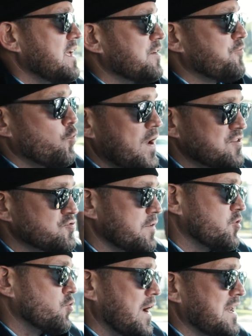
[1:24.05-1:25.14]
If
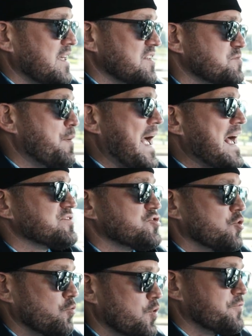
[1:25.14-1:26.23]
wind-driven rain gets past
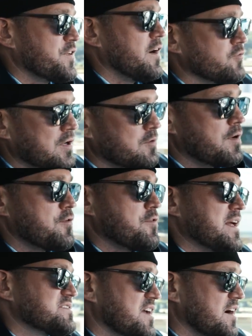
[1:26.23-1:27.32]
your roof covering, whether
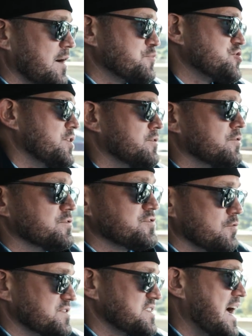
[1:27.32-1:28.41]
that's comp shingles
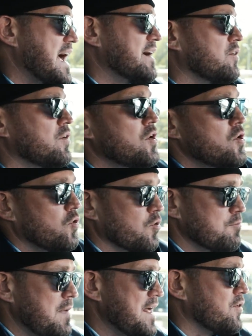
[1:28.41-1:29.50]
or tile
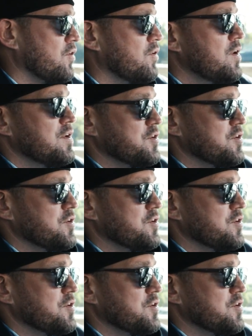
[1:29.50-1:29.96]
or metal,